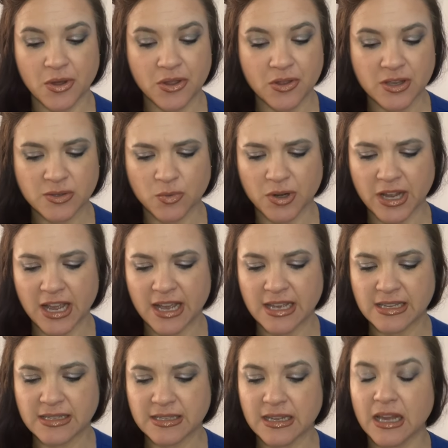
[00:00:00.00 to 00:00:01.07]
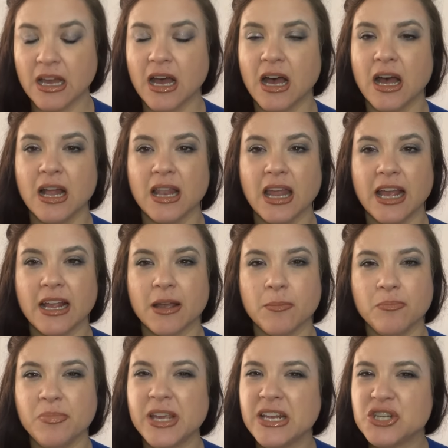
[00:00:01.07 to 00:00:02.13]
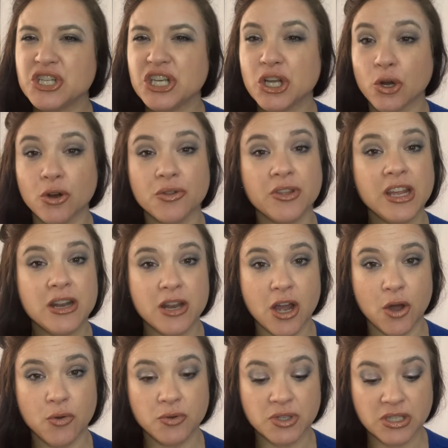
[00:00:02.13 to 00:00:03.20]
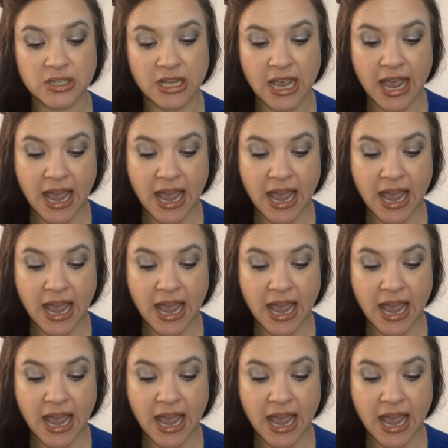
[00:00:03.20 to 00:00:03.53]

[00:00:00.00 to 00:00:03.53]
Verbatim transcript: This one has uh, like peachy earthy notes